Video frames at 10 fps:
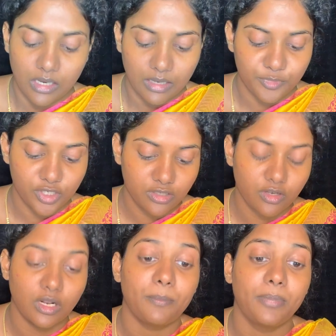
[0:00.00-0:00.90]
I'm just
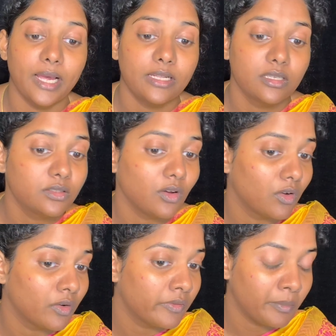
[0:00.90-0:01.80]
gonna apply this
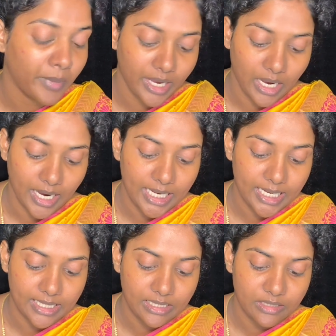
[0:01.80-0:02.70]
all over my
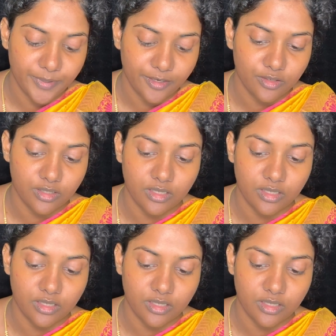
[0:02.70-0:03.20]
eyelids because